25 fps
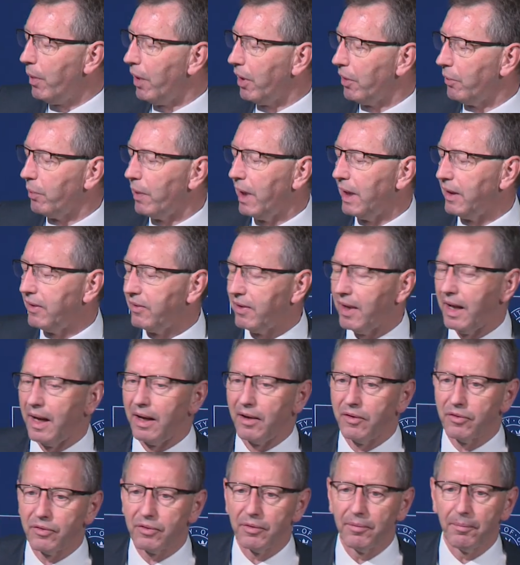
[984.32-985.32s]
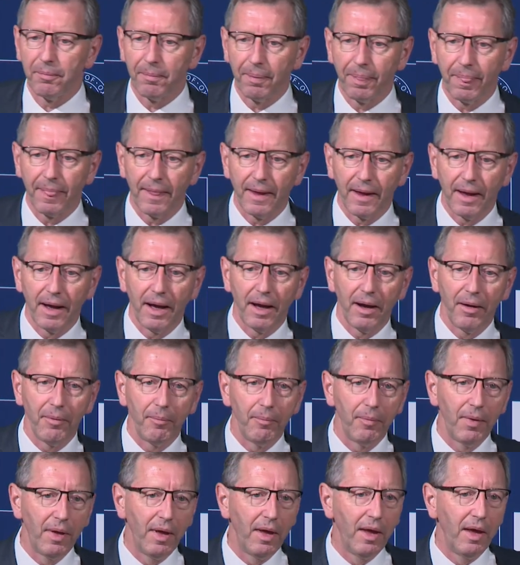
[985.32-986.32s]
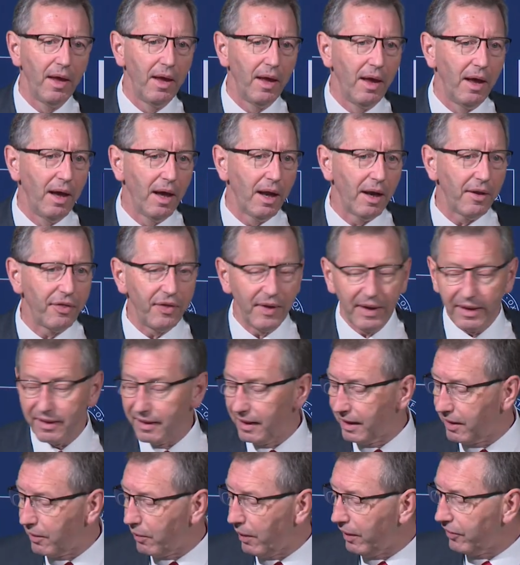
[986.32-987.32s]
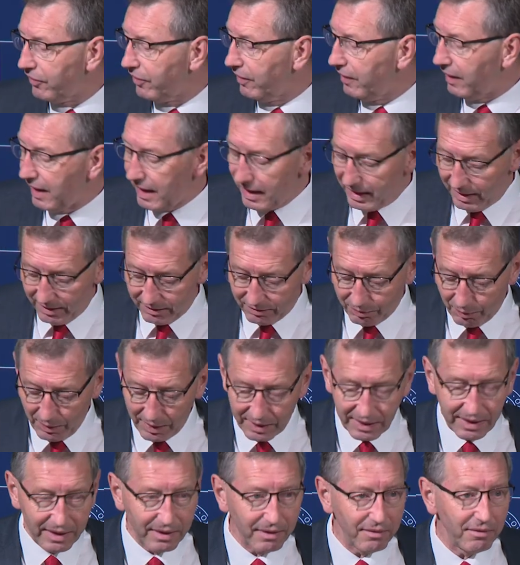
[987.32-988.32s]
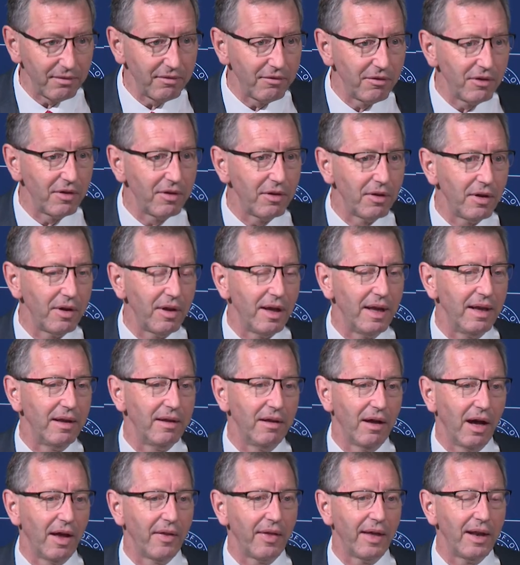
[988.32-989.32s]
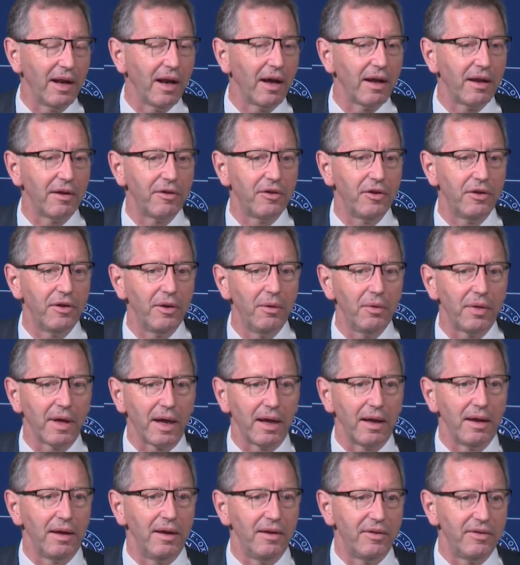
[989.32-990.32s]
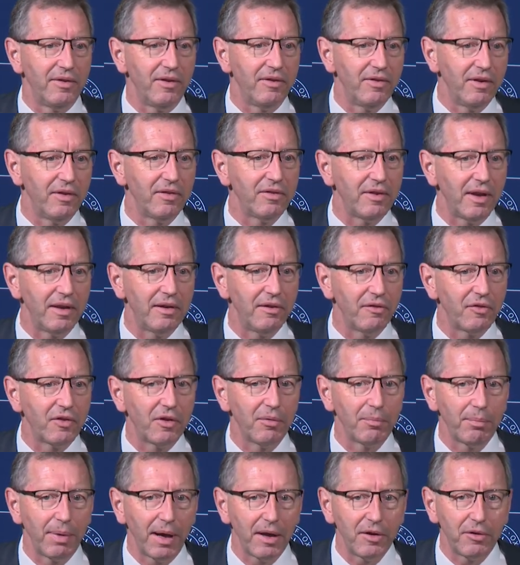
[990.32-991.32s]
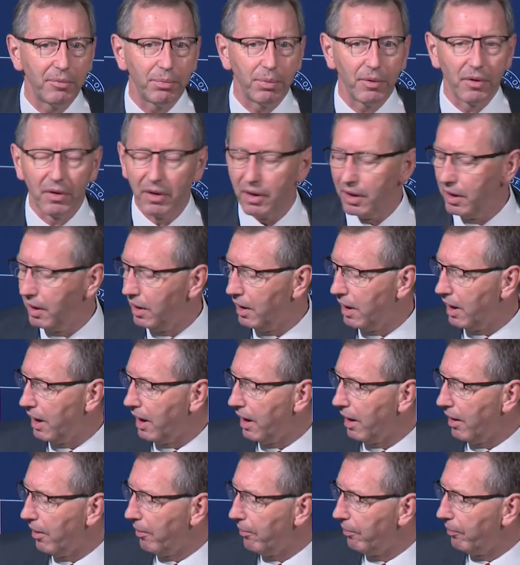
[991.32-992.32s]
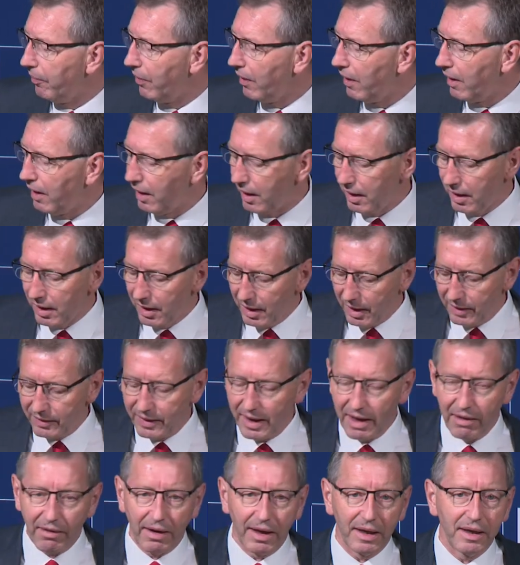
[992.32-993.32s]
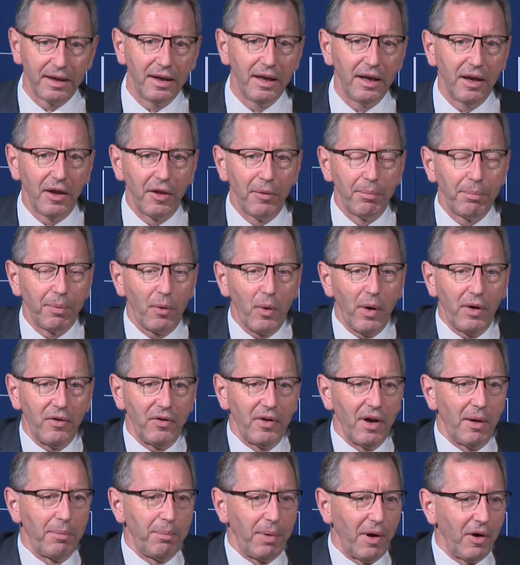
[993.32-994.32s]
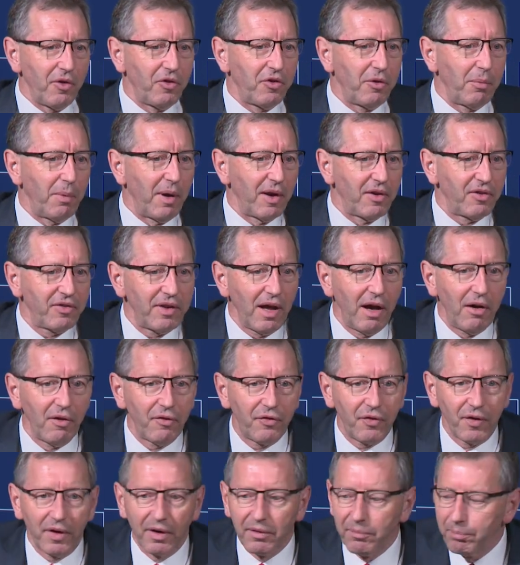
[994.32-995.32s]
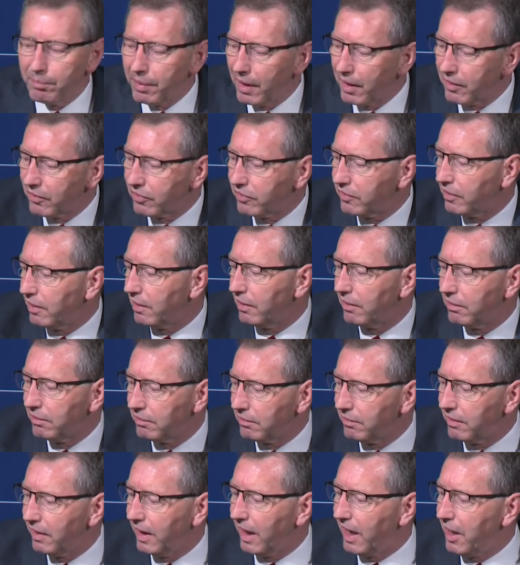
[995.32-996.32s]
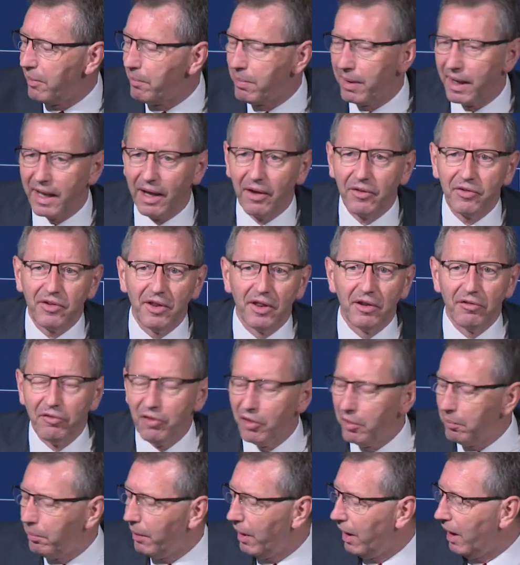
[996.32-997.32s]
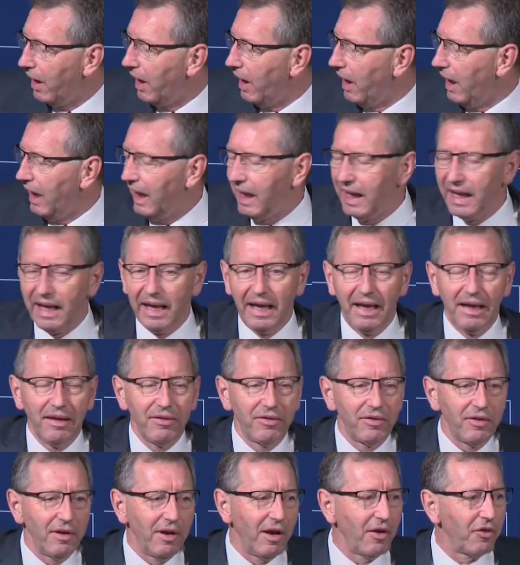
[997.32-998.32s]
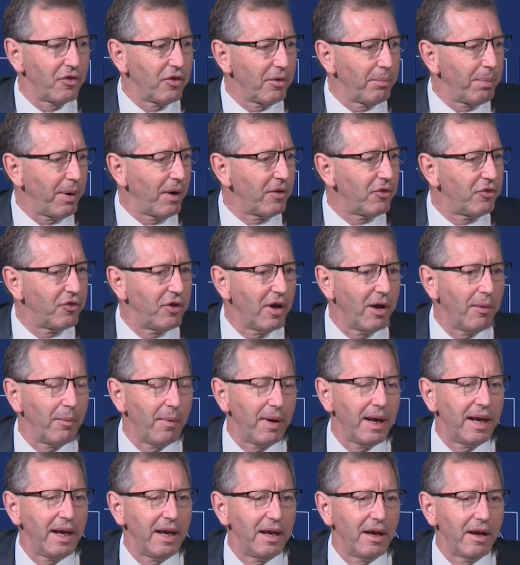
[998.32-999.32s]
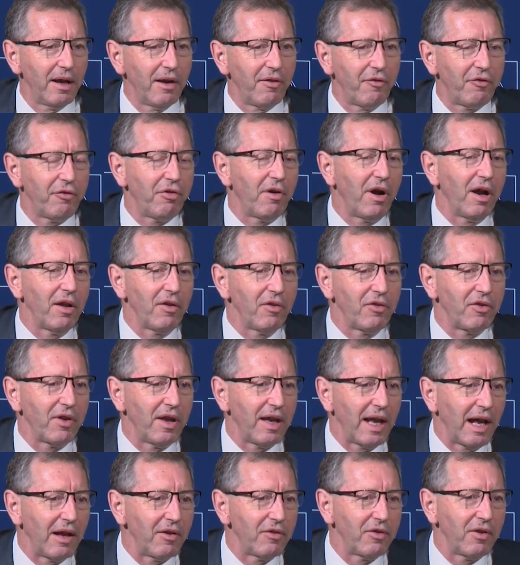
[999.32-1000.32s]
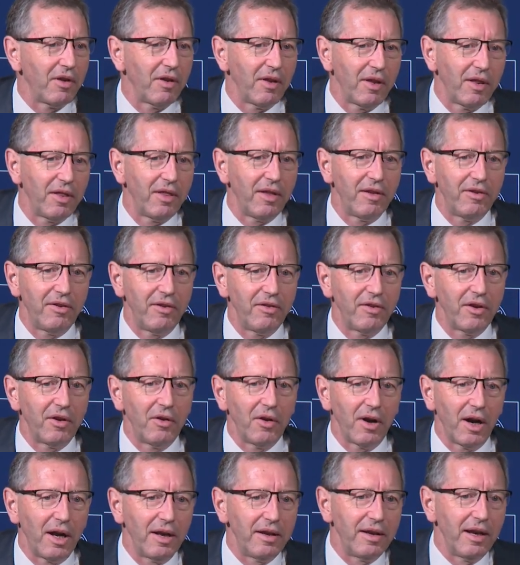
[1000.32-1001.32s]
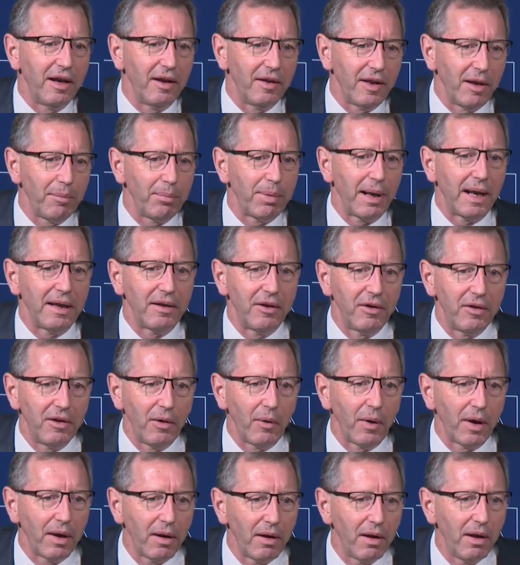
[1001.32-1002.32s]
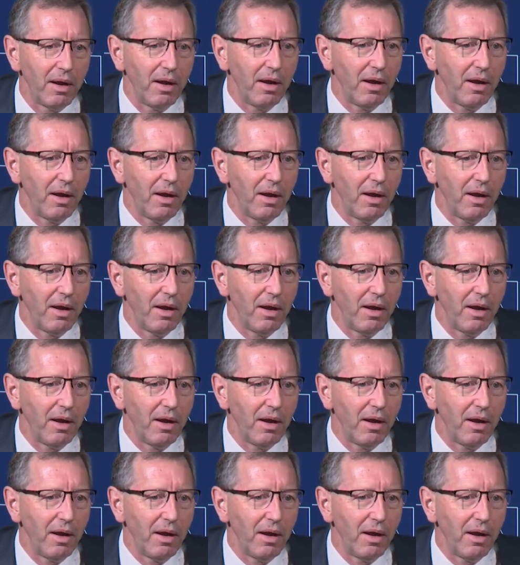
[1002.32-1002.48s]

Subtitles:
worldwide tax. And I think the question then is, well, are they likely to do that? Is this incentive compatible? And there I, you know, the question I pose to myself and pose to anybody else in the room is, you know, suppose Germany and France announce that this is a good idea and they plan to do it.